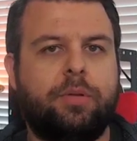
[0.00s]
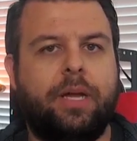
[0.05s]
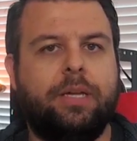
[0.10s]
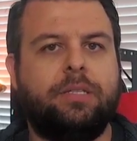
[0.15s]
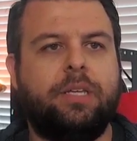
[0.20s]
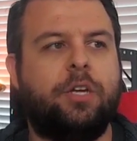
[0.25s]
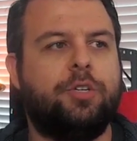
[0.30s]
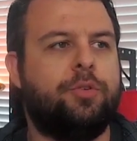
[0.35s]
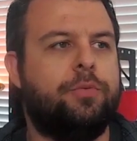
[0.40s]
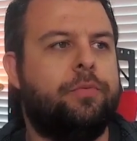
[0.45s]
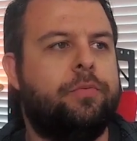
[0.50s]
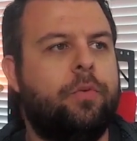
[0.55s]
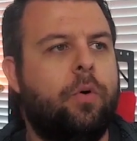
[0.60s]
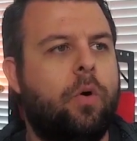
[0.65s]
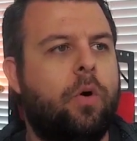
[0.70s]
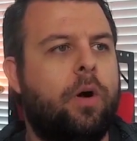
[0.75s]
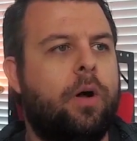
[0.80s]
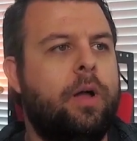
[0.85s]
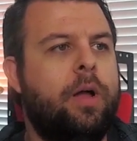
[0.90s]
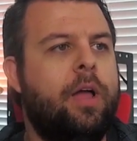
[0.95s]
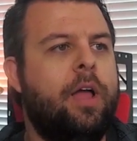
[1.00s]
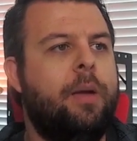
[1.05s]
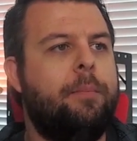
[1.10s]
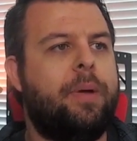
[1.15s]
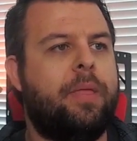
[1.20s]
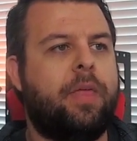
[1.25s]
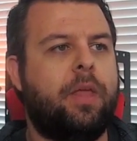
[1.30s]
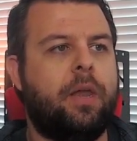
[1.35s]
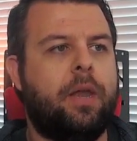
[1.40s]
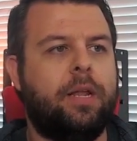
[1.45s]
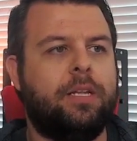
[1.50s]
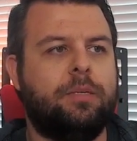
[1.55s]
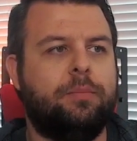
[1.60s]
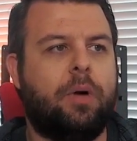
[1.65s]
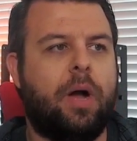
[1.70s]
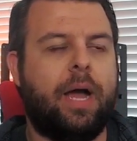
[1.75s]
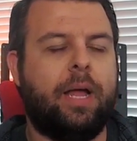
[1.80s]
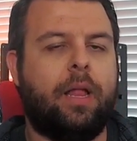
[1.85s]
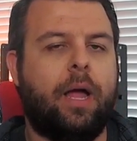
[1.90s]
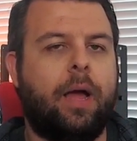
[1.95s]
on a PlayStation 4, but then you need to
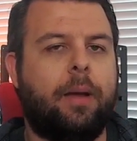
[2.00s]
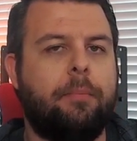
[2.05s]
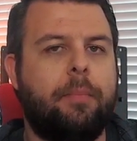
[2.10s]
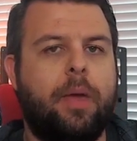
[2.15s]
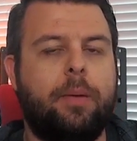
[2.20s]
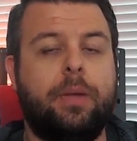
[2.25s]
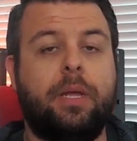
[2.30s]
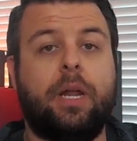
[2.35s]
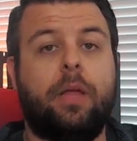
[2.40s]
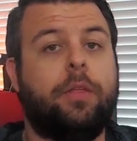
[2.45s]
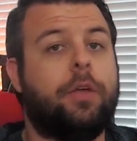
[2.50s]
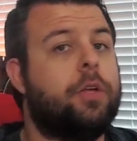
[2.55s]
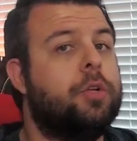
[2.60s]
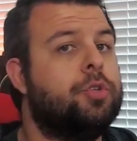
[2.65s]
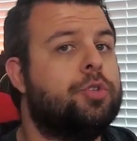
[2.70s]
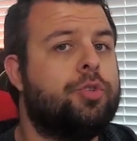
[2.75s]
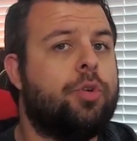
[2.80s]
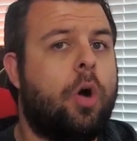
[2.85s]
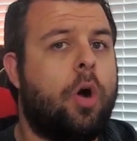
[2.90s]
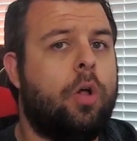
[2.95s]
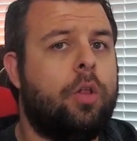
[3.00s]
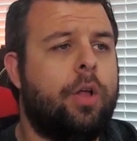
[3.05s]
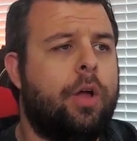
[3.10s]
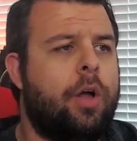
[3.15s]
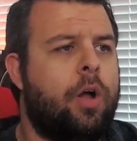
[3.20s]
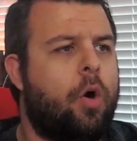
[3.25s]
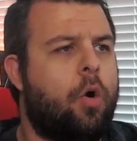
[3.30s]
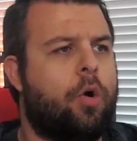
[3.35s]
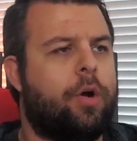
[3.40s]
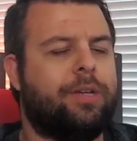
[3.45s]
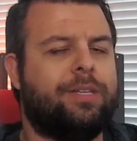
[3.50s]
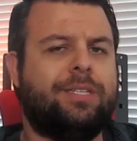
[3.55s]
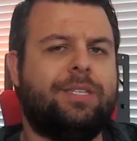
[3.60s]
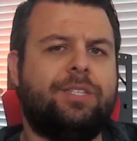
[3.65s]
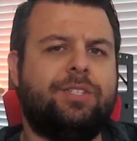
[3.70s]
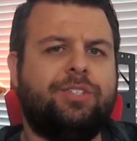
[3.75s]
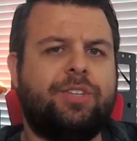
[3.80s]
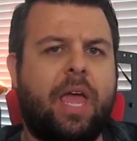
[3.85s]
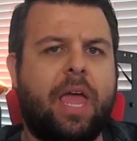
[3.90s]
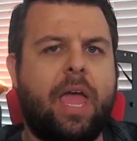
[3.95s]
buy maybe another controller or a
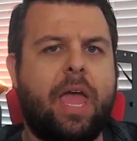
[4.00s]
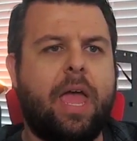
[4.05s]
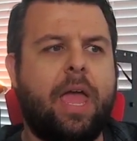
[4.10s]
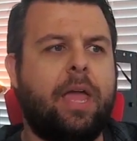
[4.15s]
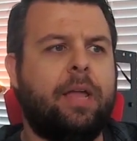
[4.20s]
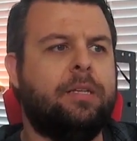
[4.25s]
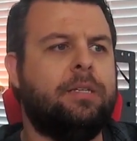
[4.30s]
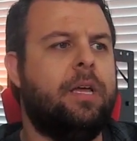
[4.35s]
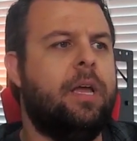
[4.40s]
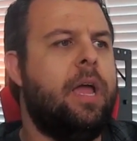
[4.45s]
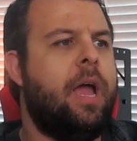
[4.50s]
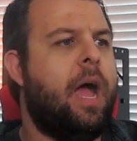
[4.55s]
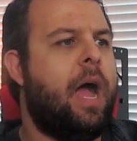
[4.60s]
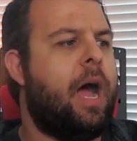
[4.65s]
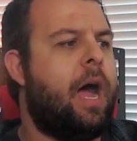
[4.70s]
stand.